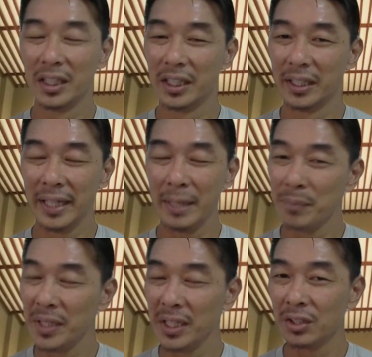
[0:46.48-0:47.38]
Can
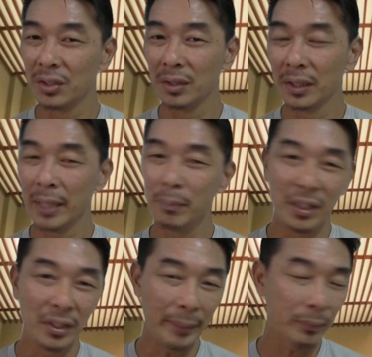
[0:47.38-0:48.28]
be name
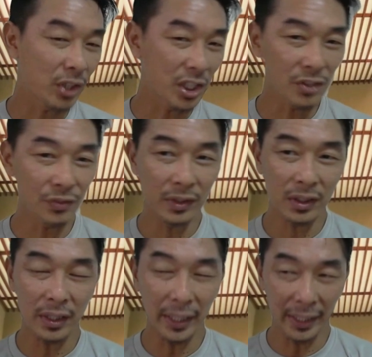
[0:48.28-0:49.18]
transfer
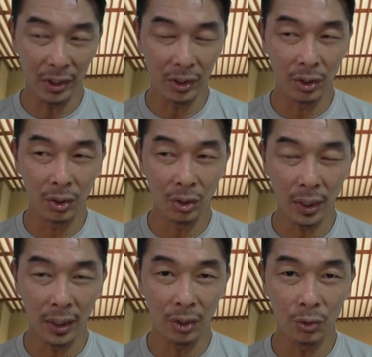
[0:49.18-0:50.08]
and
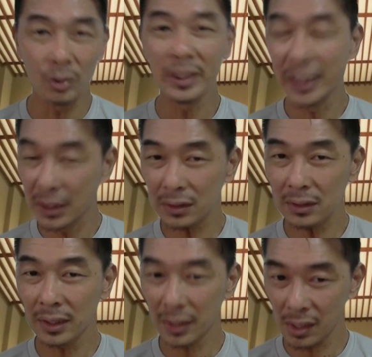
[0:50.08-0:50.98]
road legal, the
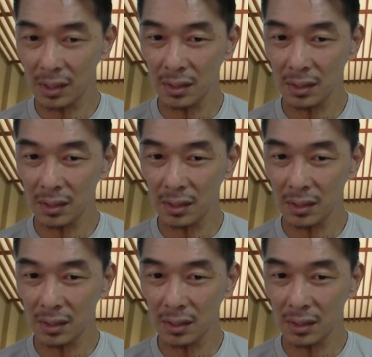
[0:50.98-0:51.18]
car?